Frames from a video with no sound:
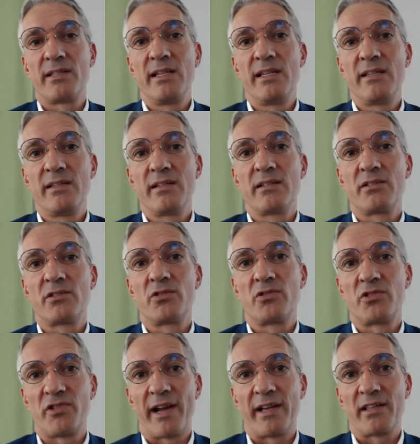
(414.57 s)
easier to
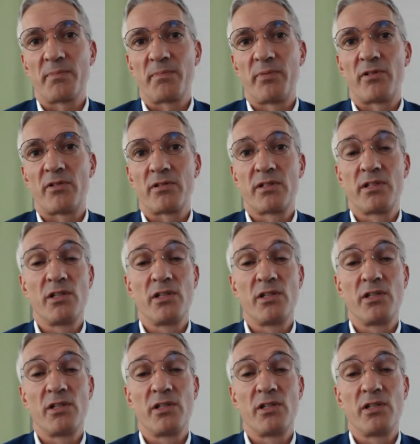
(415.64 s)
transport.